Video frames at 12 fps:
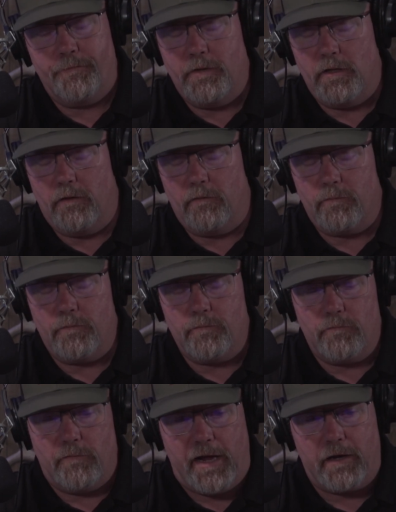you know,
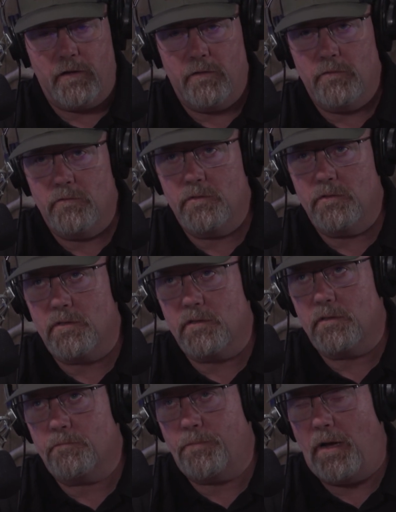
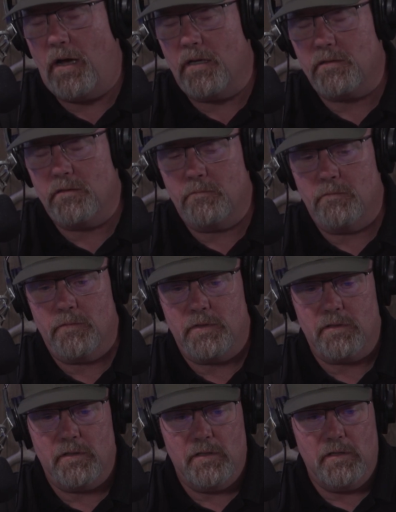raccoons,
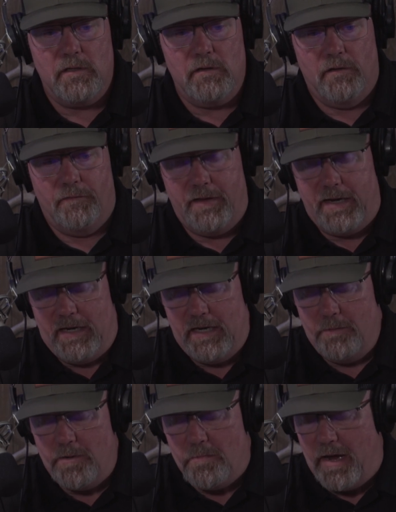possums, they need
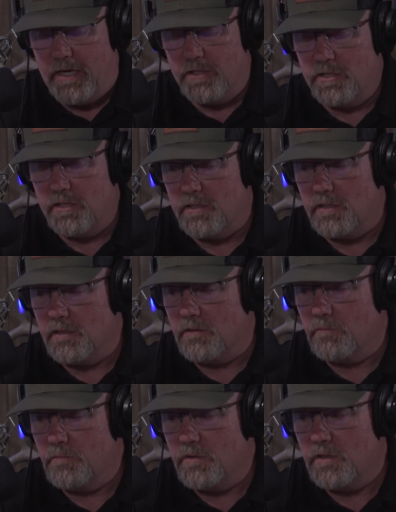to be managed just
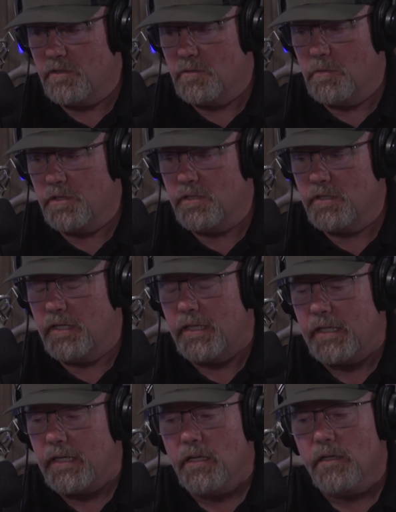as much as
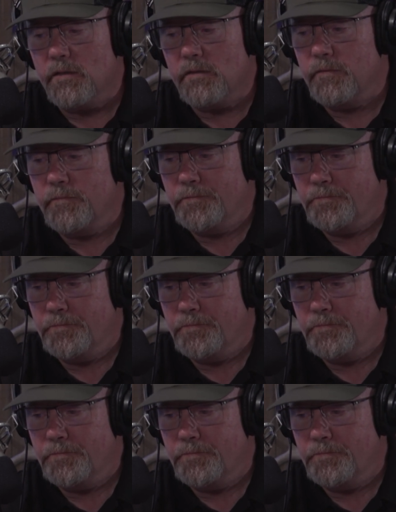anything else.